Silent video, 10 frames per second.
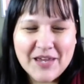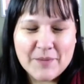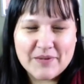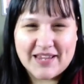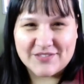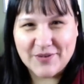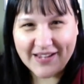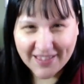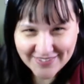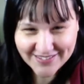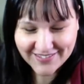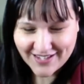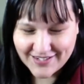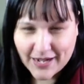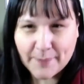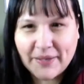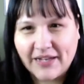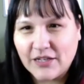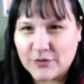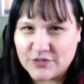But yeah, so I got this done, and I'm
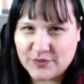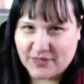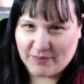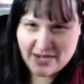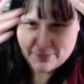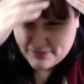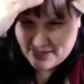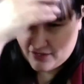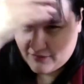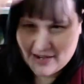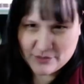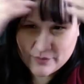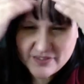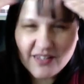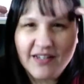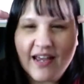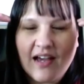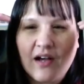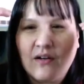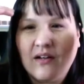getting used to it. I'm kind of playing around with it
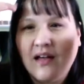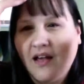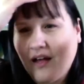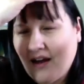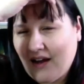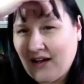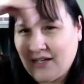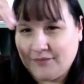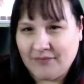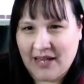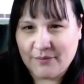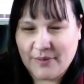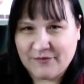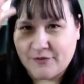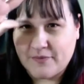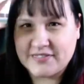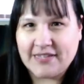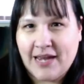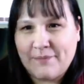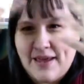now. I went from the
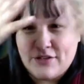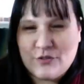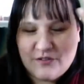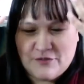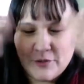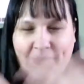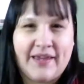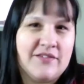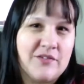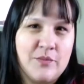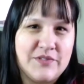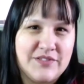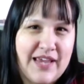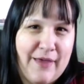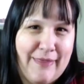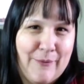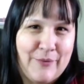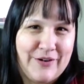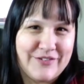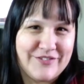side bang to the full bang, so we'll see how that
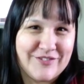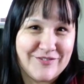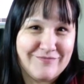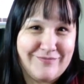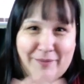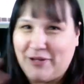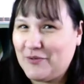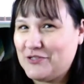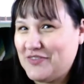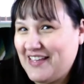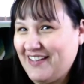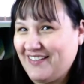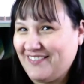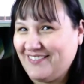works. Let me know what you think.